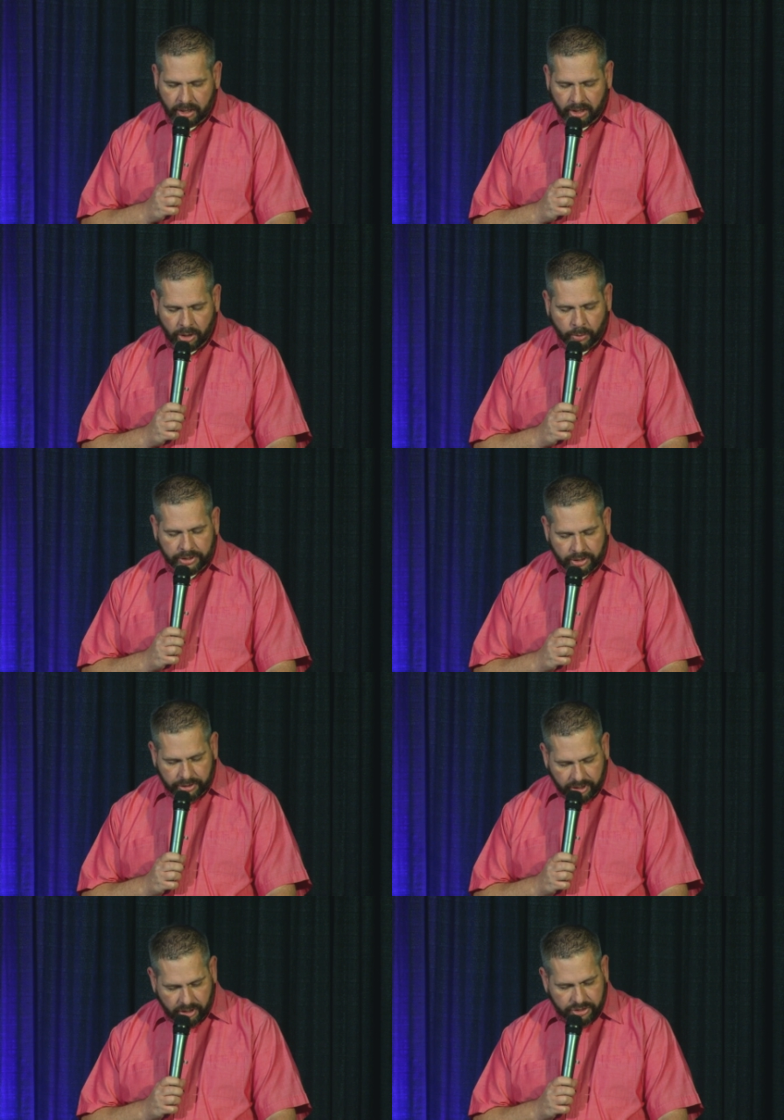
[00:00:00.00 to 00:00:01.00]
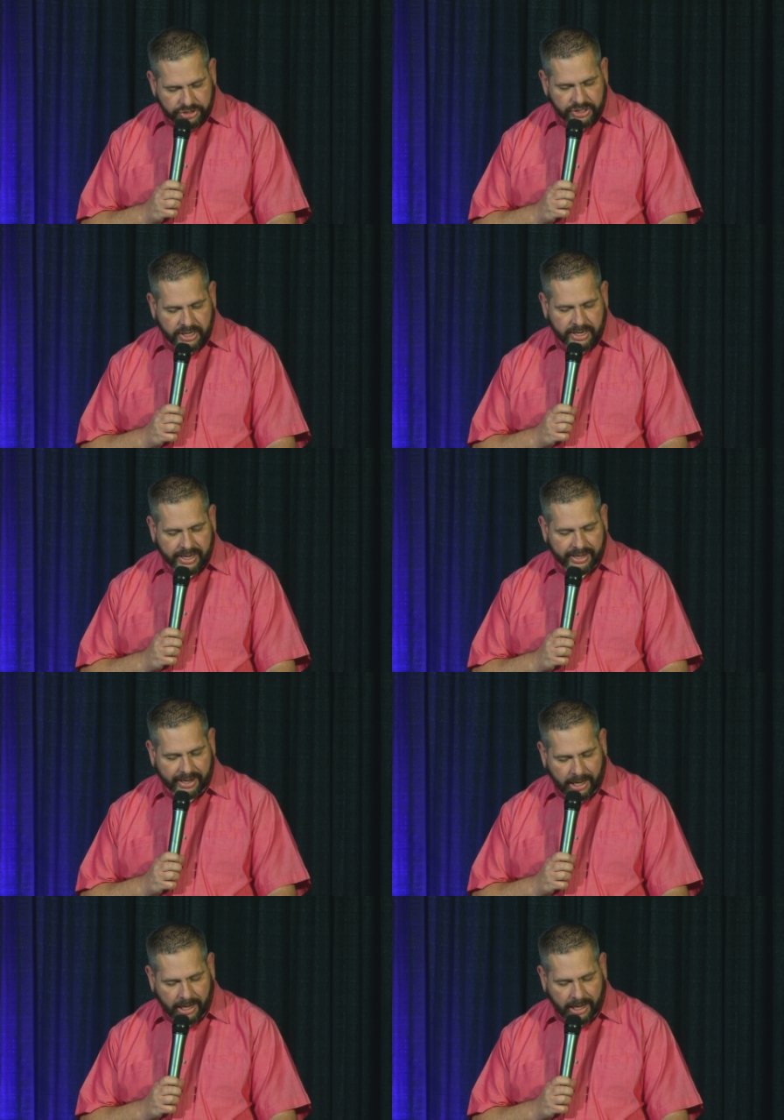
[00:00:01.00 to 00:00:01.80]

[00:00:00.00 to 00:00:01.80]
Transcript: along with her nurse and